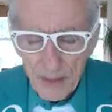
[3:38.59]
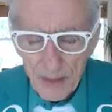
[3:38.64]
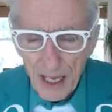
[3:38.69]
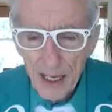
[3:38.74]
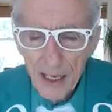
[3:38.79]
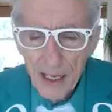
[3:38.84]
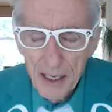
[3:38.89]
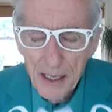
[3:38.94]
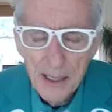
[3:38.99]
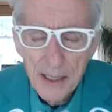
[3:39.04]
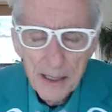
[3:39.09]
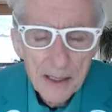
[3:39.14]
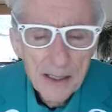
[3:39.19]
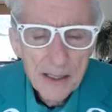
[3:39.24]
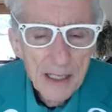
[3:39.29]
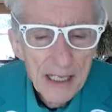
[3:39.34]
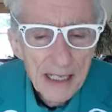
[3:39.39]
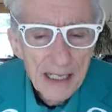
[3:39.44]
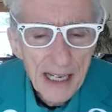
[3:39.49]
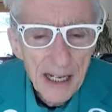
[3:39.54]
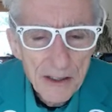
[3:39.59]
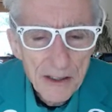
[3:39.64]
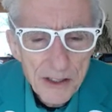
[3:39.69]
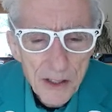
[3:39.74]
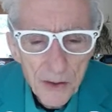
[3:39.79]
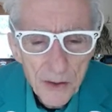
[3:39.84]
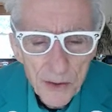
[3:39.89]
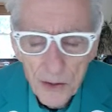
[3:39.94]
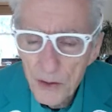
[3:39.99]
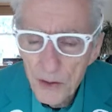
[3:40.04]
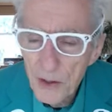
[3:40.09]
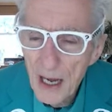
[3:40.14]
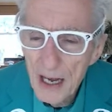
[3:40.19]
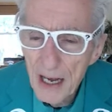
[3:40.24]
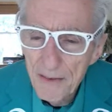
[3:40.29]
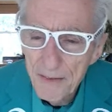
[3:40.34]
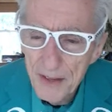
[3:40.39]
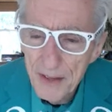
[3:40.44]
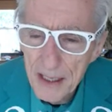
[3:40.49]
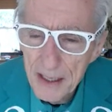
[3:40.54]
Now, so you
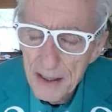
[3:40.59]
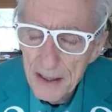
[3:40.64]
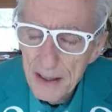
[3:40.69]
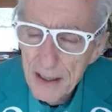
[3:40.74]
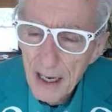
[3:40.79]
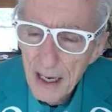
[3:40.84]
have the